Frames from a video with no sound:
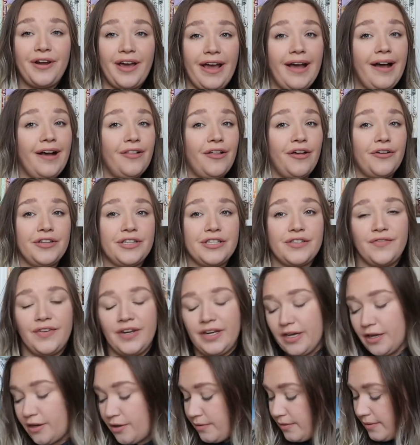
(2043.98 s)
know how long this
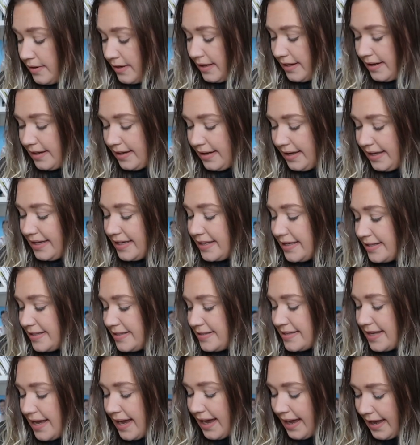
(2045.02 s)
video
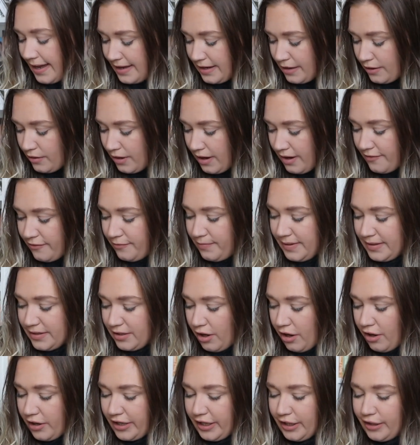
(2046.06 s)
is. I know I've been
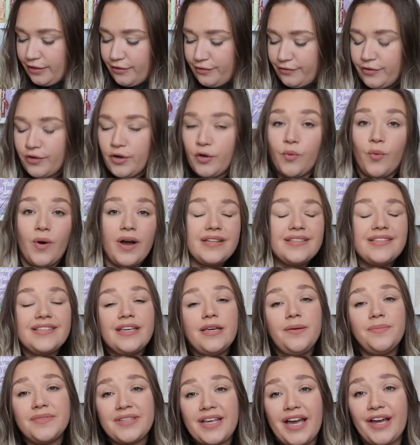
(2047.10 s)
talking for what
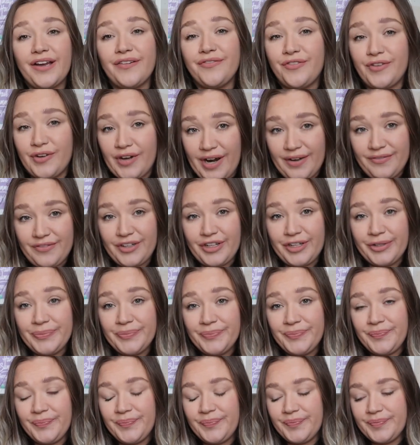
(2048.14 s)
seems like forever,
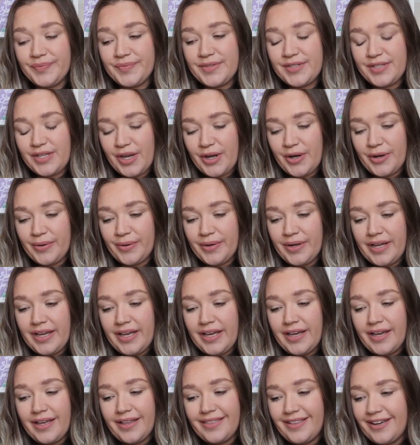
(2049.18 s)
so
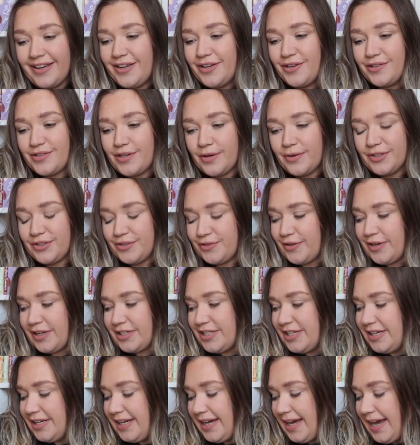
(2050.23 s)
thank you so much for
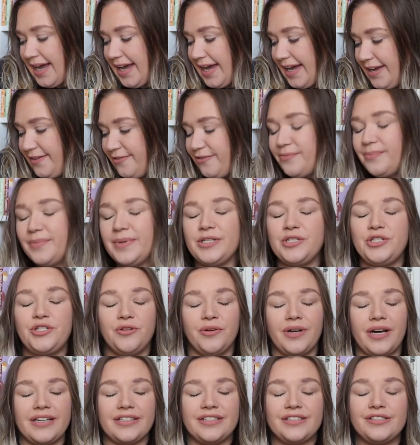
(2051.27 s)
watching. I've missed you
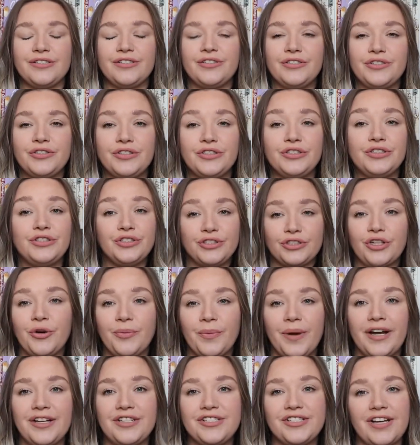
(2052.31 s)
guys so
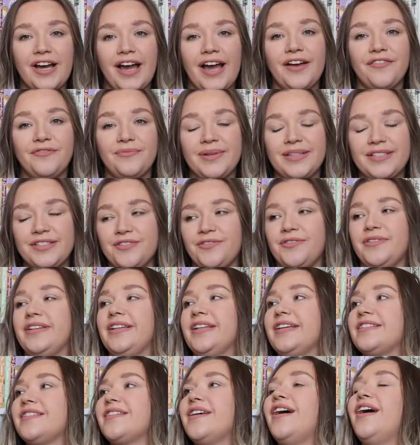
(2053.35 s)
much. I have missed doing
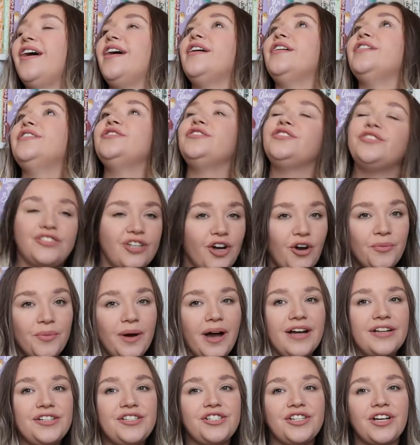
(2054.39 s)
this so
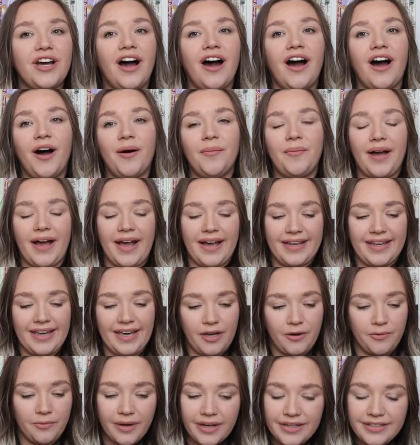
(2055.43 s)
much. I
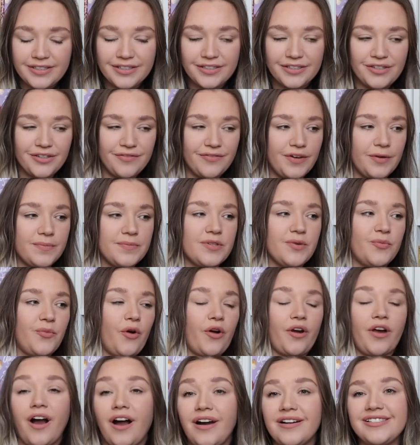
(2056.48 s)
can't wait to film some more
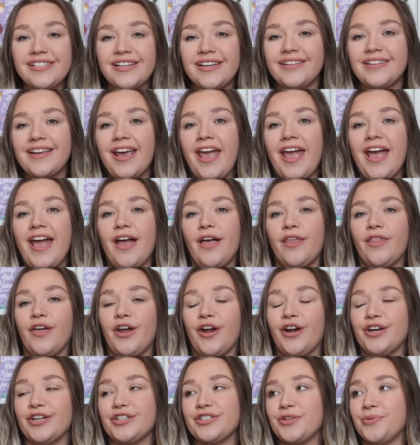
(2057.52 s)
content.
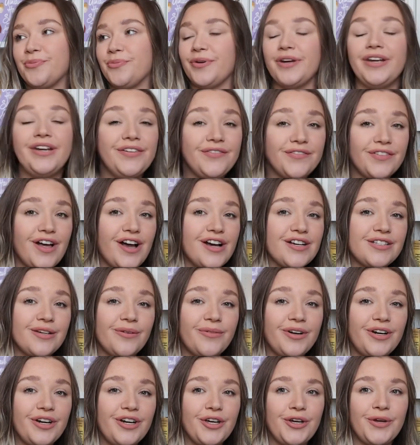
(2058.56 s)
There are some reading vlogs I
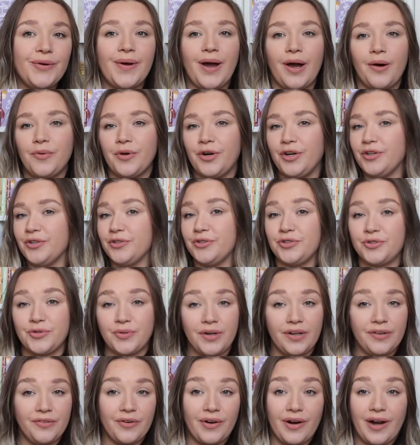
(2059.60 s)
want to do. I want to do a
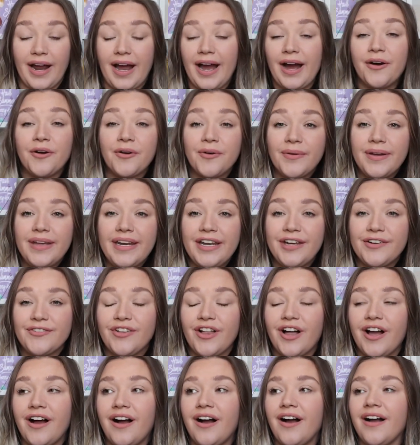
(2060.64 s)
24-hour reading
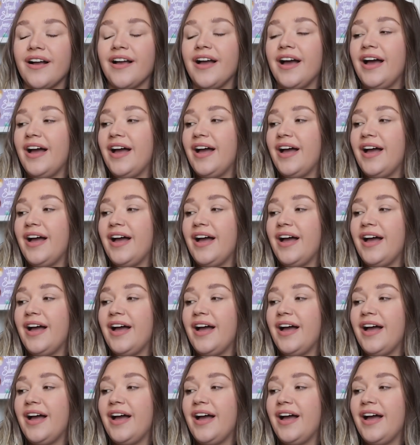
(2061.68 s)
vlog.